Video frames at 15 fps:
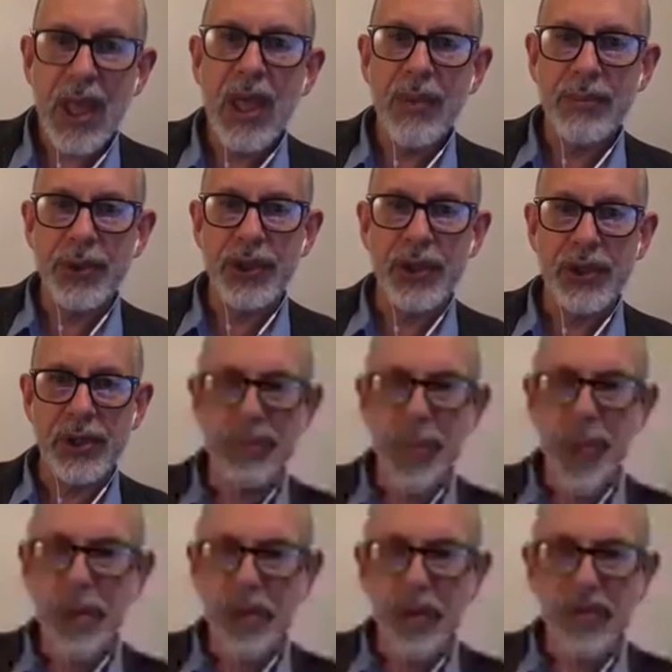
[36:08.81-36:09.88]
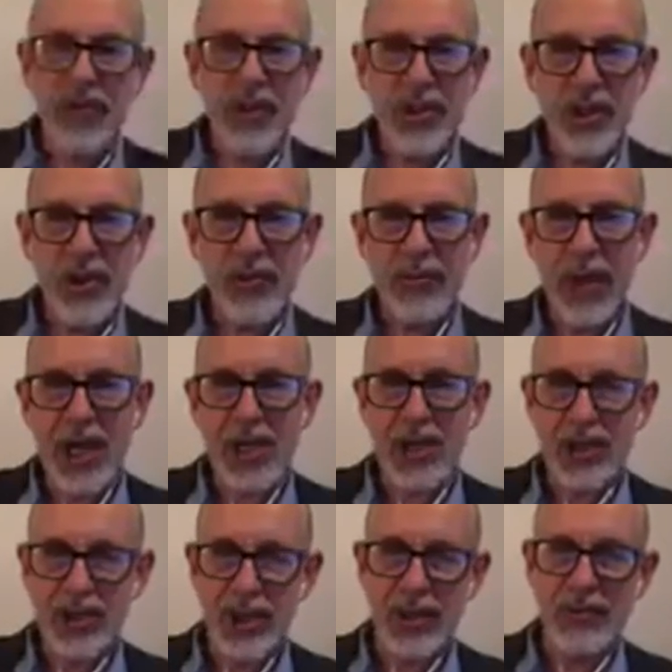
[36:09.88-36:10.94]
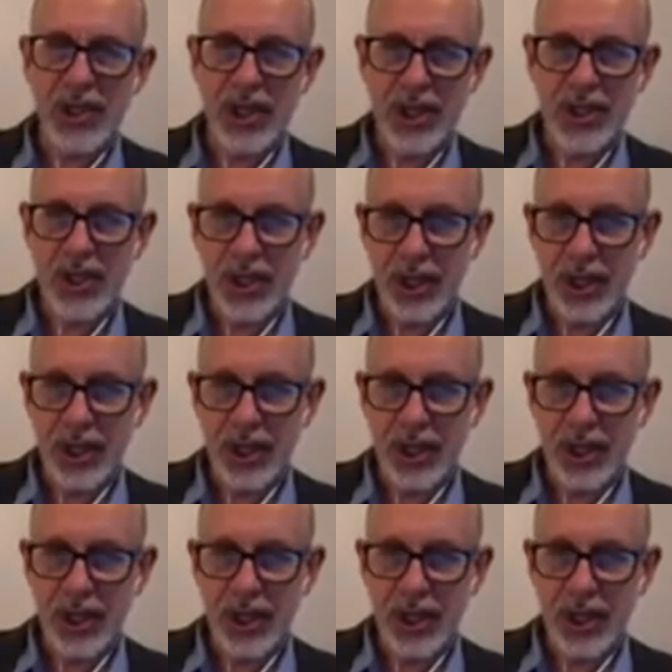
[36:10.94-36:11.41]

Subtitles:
But at the moment, for sort of mainstream teaching,